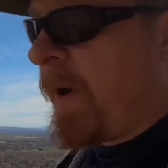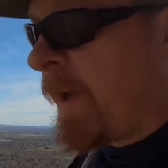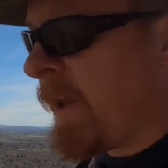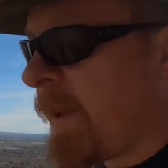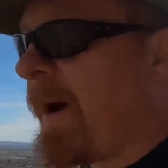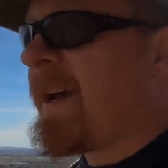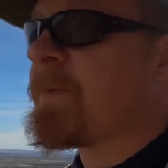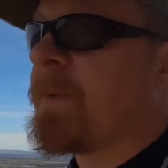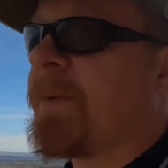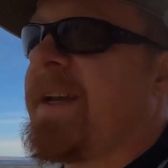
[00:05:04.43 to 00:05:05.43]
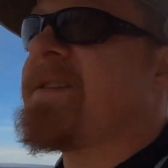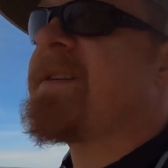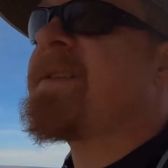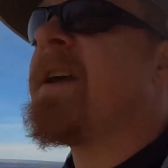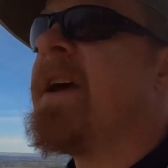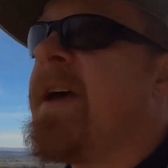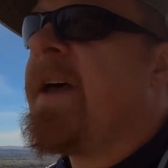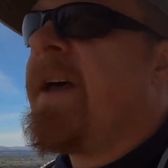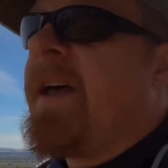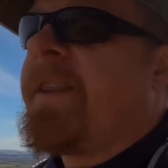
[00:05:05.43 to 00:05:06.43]
the possible places
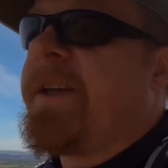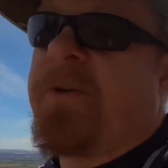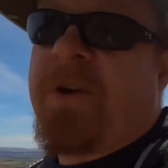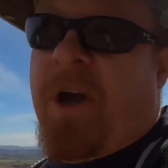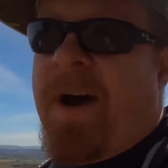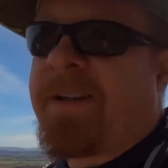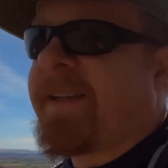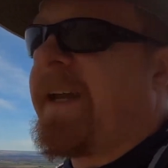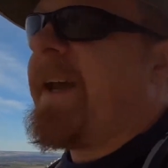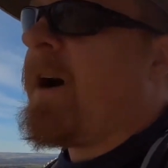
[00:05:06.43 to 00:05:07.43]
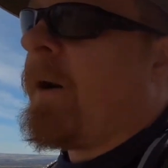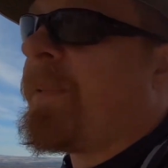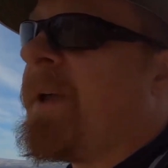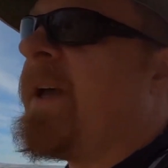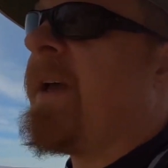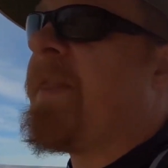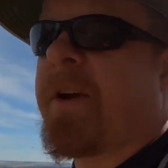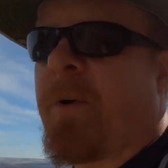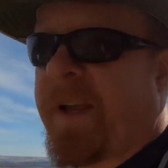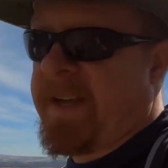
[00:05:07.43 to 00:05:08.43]
that you can go out to get help the
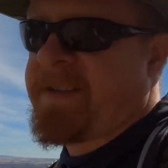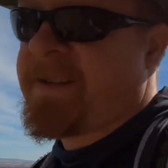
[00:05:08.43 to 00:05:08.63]
quickest